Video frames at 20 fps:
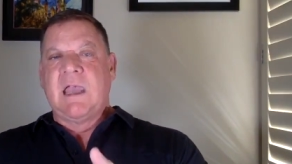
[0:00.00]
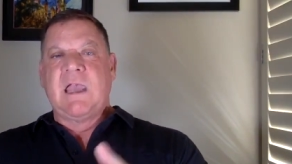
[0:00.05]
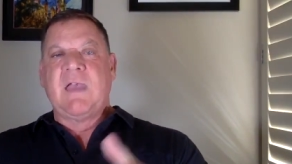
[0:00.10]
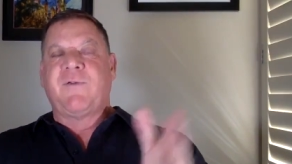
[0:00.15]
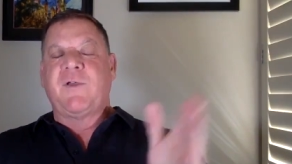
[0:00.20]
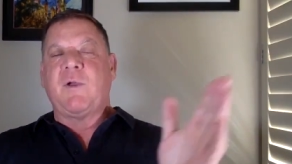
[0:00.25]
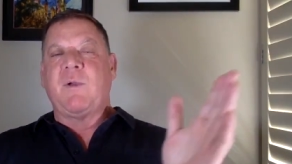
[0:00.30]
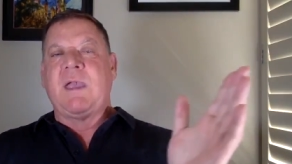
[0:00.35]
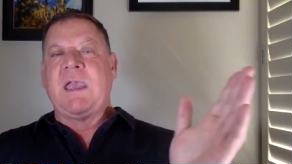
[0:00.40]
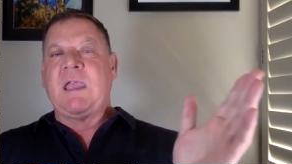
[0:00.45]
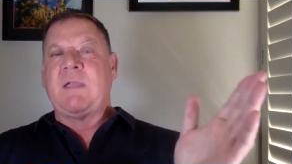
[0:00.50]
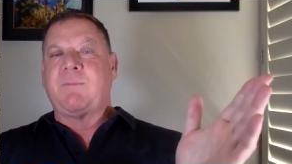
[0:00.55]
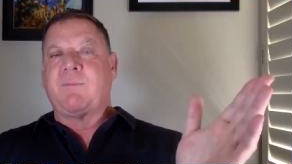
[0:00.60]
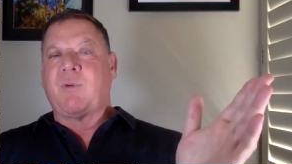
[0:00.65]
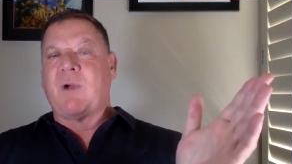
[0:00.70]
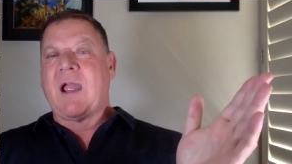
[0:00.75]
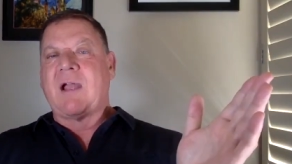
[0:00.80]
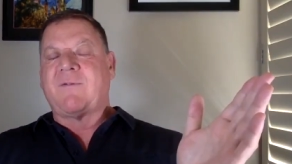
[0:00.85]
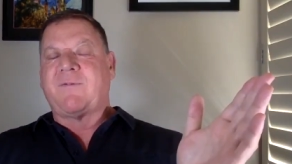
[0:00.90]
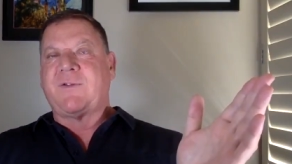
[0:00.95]
If you eat
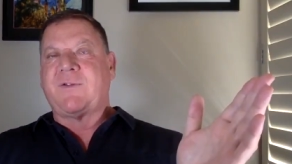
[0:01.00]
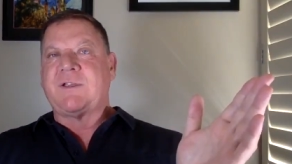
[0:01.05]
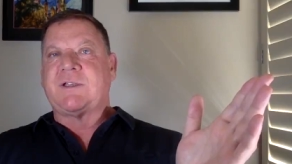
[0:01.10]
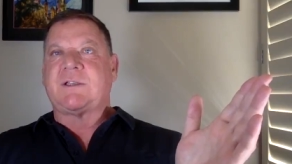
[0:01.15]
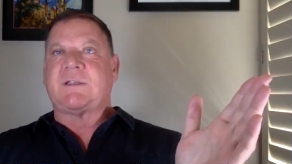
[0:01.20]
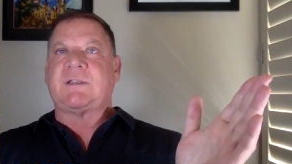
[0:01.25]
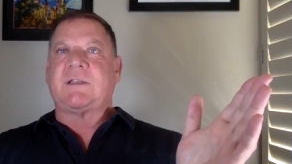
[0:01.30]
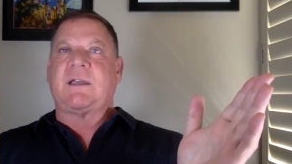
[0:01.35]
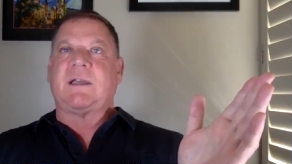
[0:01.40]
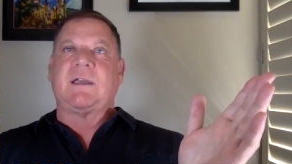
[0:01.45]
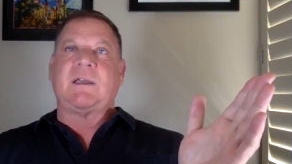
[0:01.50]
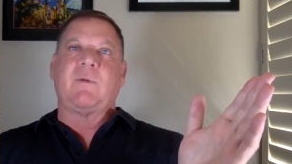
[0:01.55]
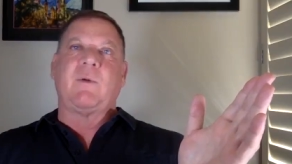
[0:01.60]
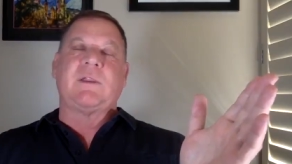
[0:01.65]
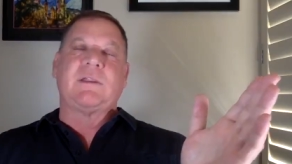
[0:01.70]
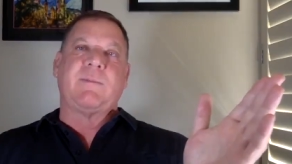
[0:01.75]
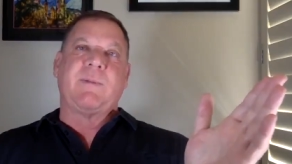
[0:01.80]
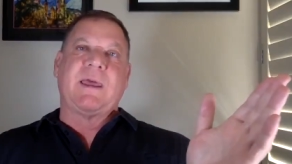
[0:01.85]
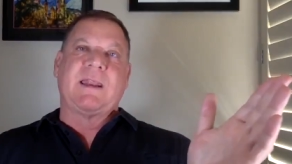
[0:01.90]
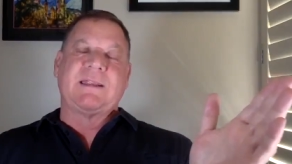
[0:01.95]
breakfast, uh, you
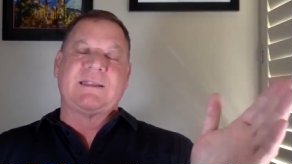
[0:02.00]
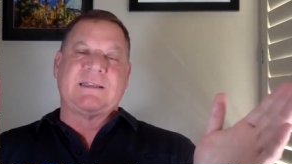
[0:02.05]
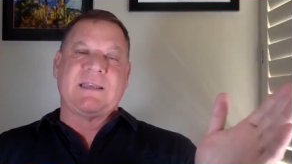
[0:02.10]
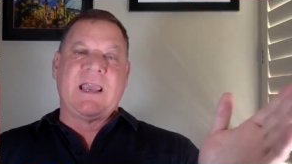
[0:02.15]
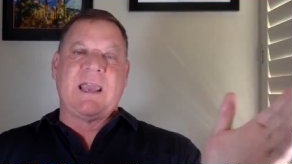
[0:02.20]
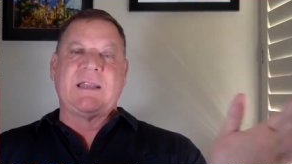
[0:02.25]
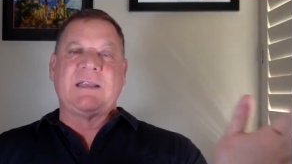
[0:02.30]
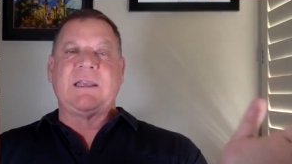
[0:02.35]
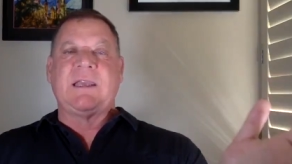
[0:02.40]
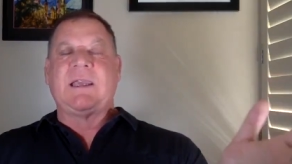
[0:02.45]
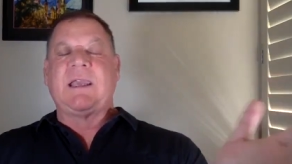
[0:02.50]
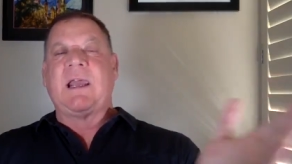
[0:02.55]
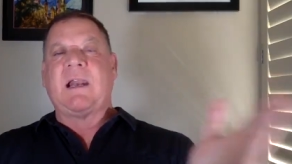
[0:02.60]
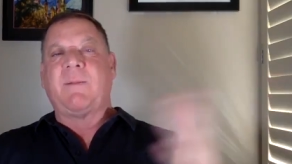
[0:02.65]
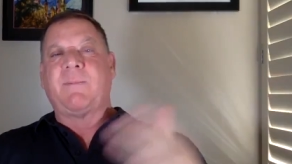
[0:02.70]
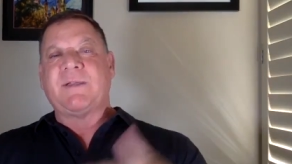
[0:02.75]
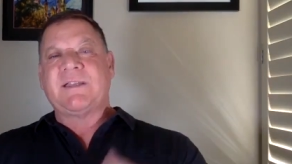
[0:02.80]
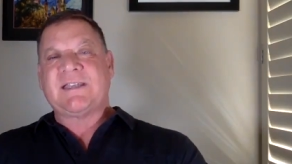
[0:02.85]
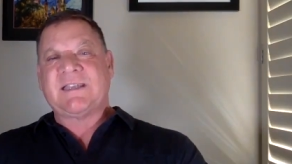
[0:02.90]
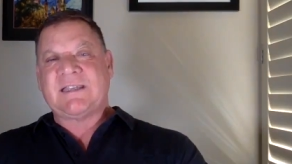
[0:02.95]
went to bed at 10, you get
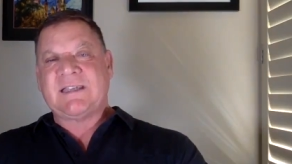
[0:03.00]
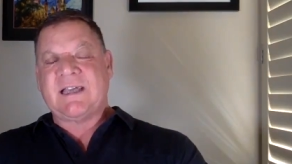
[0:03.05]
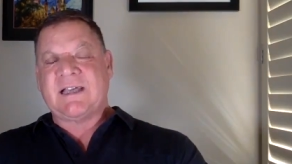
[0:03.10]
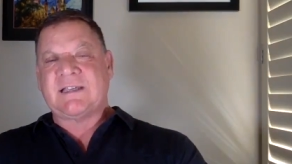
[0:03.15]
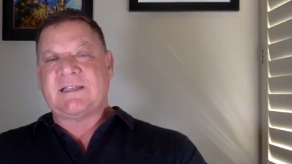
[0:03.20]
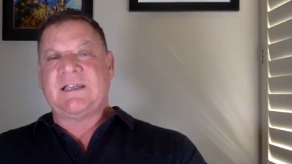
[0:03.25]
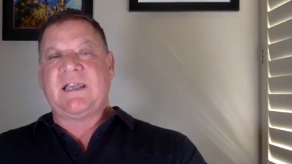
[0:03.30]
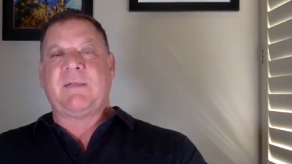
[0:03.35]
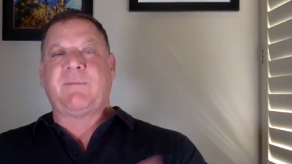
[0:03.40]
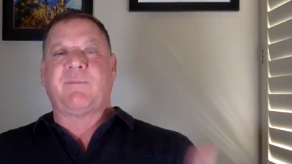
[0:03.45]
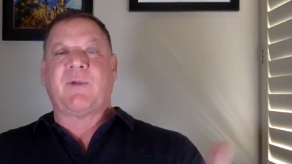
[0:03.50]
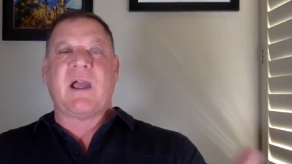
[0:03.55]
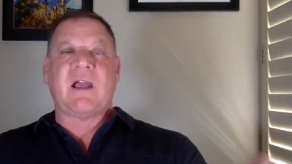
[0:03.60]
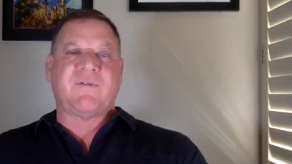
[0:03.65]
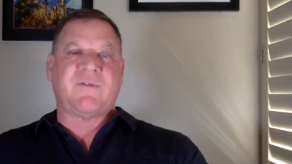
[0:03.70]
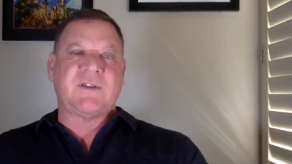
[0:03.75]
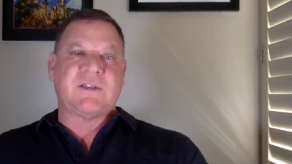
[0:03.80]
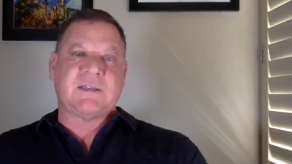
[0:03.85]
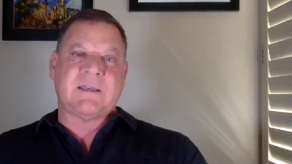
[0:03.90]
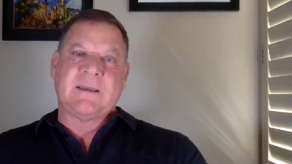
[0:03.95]
up at six, eat
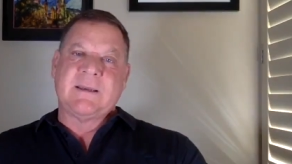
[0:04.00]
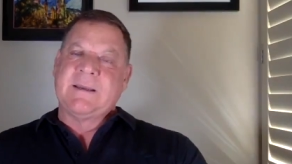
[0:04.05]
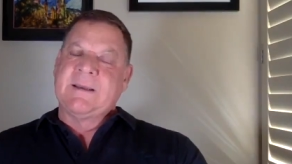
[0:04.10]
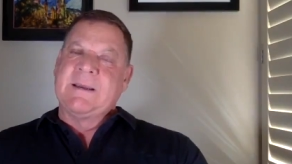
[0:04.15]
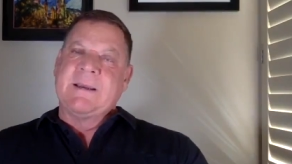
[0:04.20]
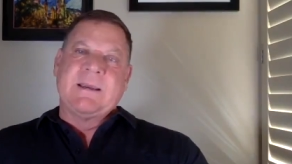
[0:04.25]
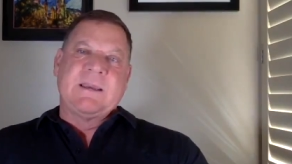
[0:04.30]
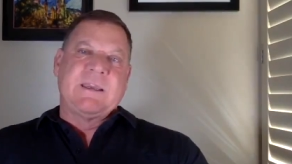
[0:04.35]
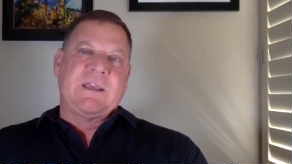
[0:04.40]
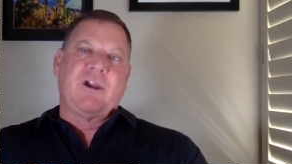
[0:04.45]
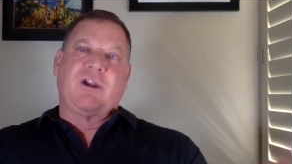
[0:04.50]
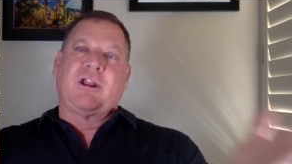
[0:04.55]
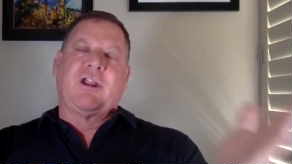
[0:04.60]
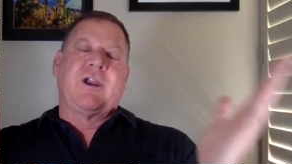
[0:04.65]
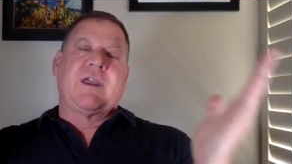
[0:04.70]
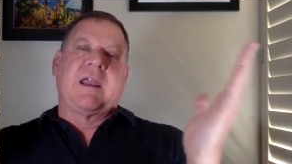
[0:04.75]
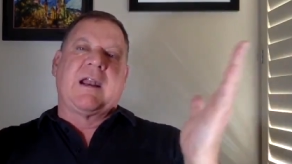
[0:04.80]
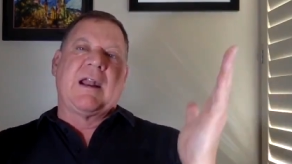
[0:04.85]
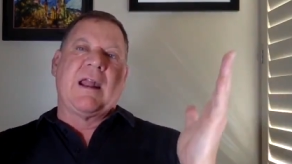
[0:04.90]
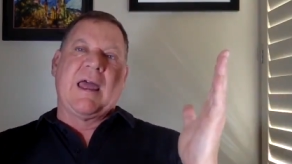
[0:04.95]
breakfast, you're
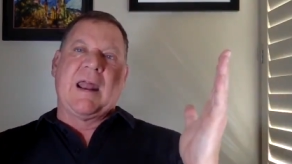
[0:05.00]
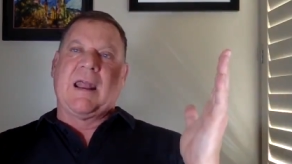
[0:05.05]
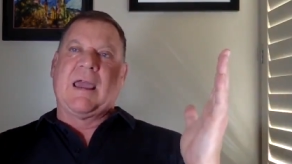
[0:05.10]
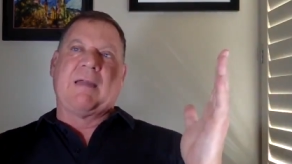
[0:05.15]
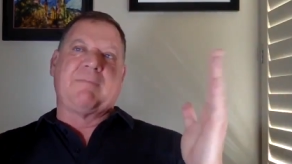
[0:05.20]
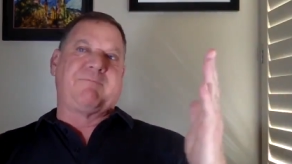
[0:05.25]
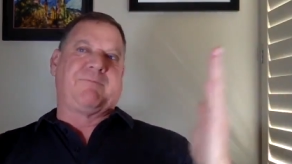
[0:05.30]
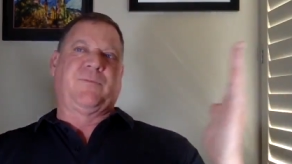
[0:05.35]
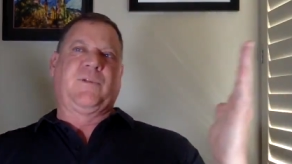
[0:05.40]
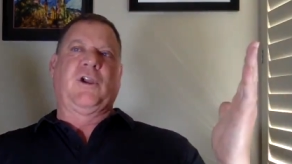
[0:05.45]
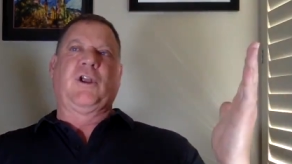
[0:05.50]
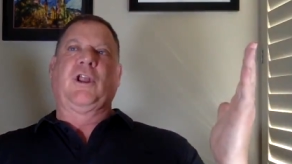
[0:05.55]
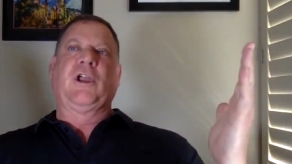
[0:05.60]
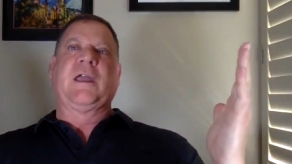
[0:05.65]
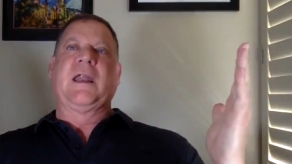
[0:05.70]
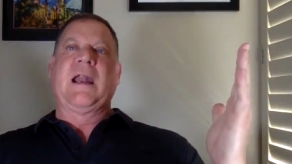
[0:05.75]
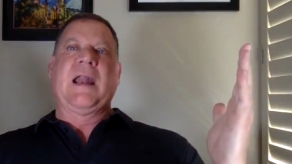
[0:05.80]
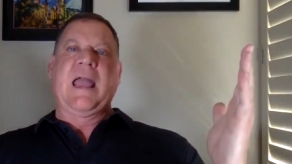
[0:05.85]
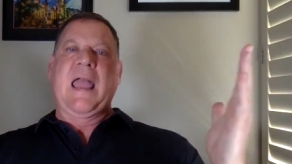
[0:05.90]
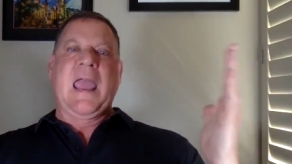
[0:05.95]
looking at a, you're
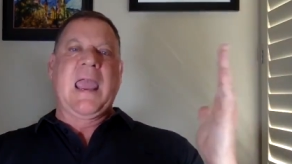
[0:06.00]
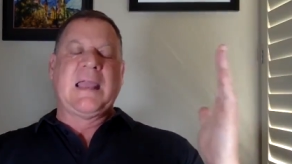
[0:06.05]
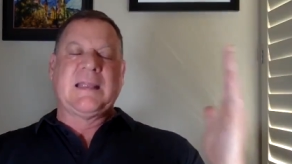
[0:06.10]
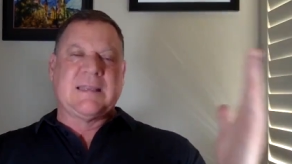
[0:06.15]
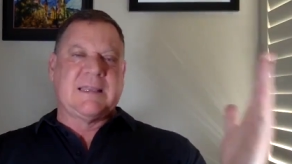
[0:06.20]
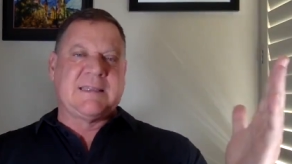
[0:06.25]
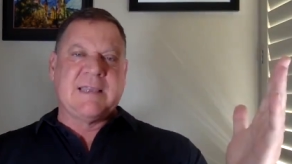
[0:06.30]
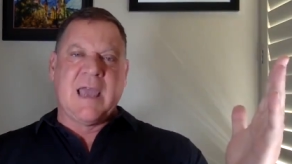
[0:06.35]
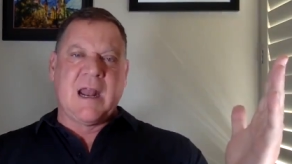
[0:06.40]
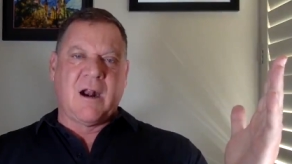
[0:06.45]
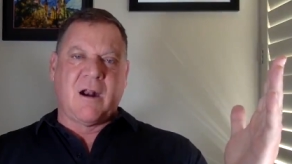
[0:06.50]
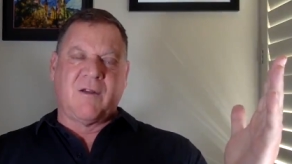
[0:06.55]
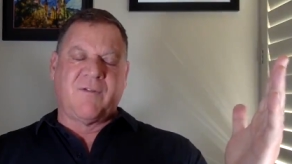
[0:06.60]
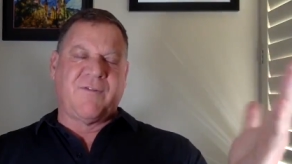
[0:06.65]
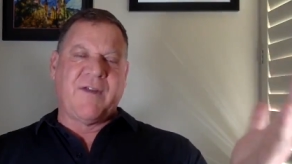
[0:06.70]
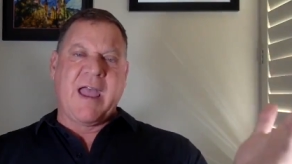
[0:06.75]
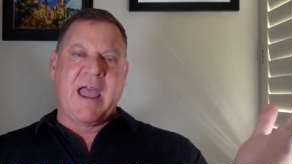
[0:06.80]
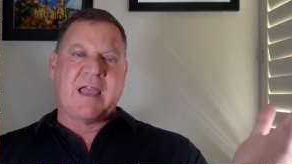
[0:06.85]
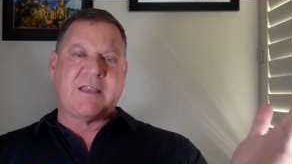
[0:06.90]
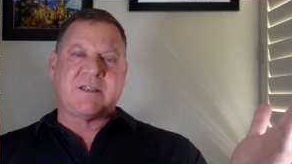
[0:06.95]
looking at an eight to 10 hour
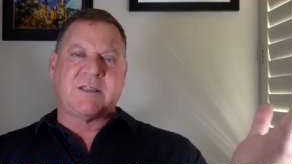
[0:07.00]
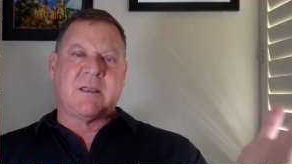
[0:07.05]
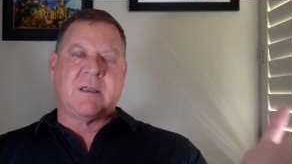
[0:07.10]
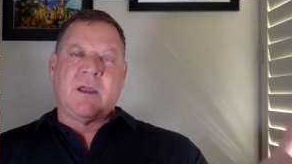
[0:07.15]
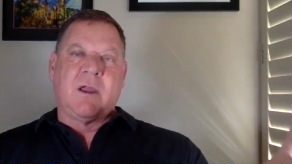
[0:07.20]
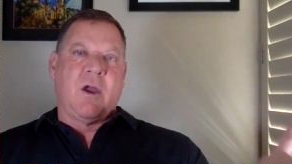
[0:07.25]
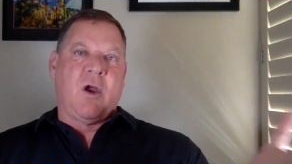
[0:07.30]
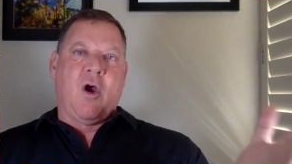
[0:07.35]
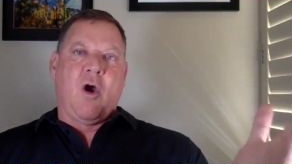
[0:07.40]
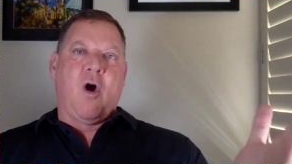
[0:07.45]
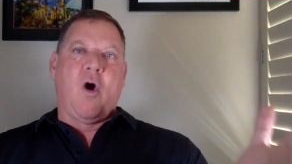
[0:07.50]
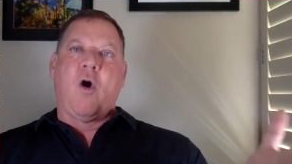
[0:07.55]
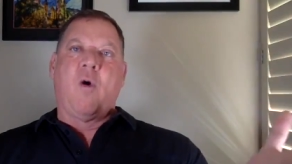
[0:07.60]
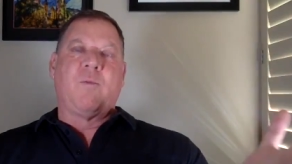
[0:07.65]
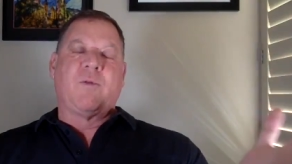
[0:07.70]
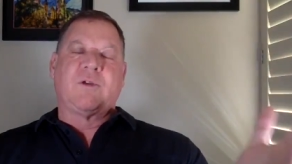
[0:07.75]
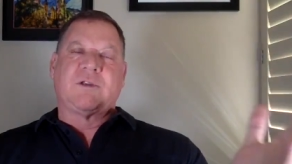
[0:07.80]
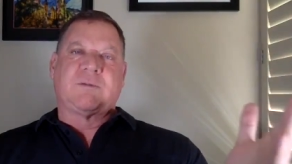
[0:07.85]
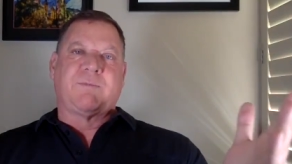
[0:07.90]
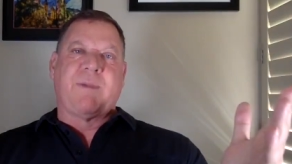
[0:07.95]
fast
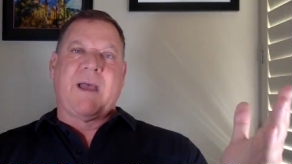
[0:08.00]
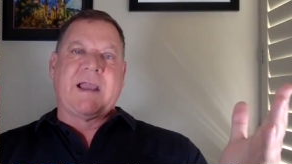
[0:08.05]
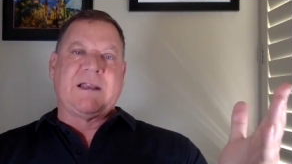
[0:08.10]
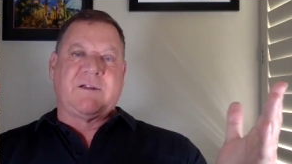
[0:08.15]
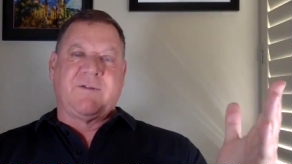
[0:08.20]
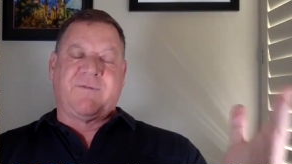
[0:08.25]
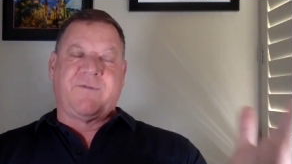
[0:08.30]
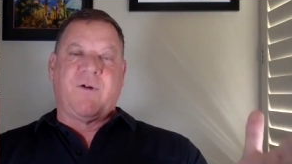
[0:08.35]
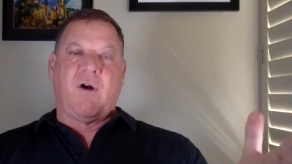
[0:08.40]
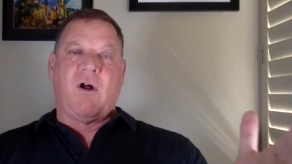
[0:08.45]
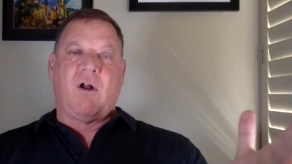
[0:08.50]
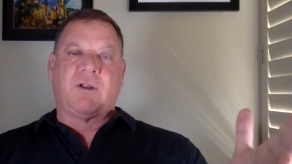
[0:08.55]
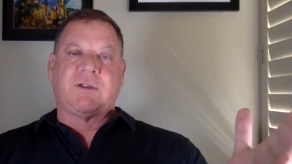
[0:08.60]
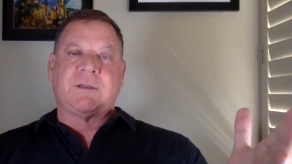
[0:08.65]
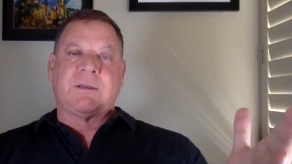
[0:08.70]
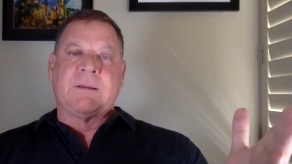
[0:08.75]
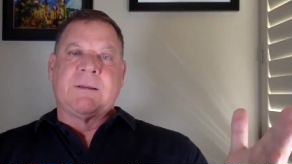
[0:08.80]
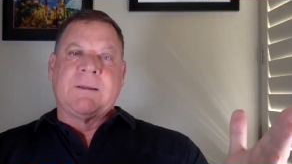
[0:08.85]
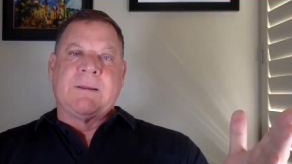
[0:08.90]
almost by default.